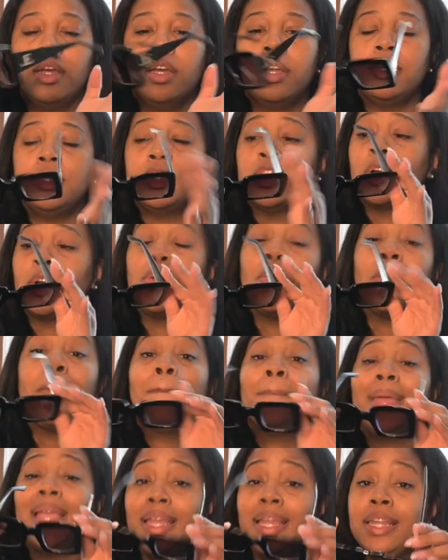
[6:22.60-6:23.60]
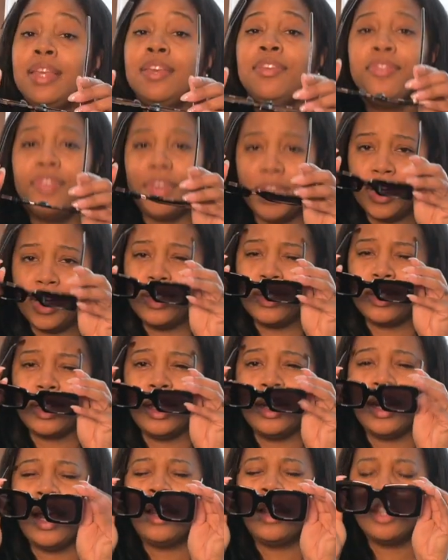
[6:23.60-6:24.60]
these are called Main Event,
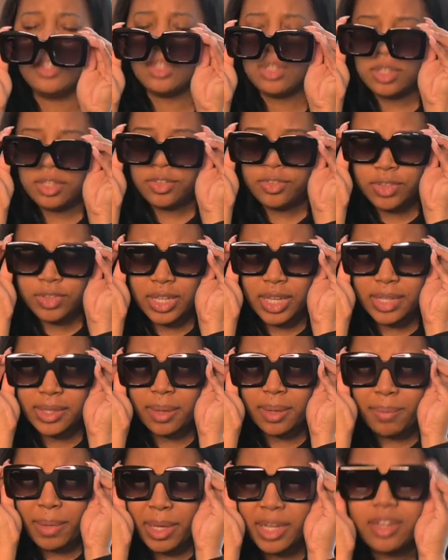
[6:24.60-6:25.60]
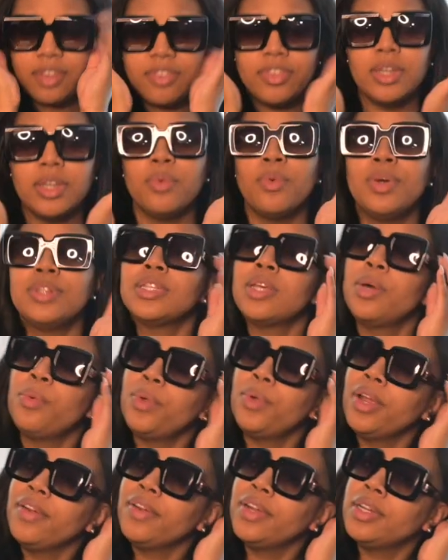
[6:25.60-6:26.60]
and I literally feel like the Main Event once I'm
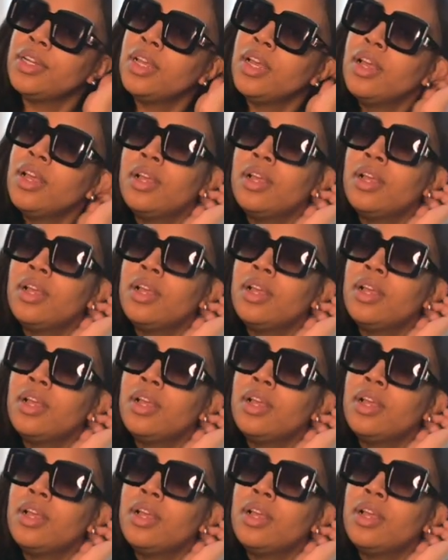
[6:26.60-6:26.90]
wearing